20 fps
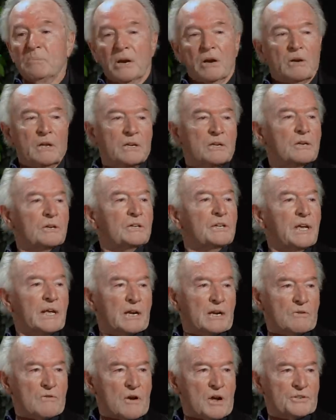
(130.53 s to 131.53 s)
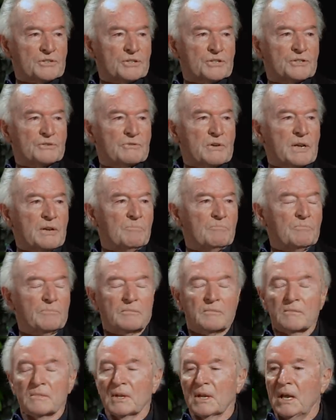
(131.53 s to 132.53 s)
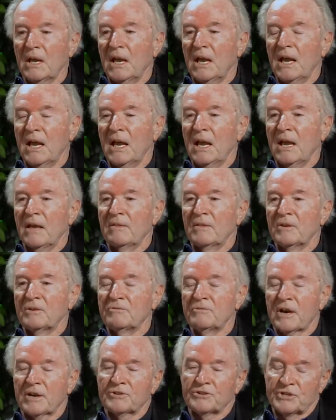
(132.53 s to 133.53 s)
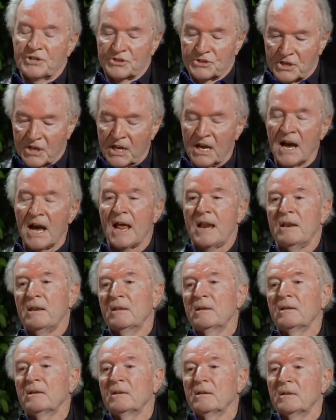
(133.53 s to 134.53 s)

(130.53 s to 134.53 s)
barely could get across the street. And the director says, "Cut."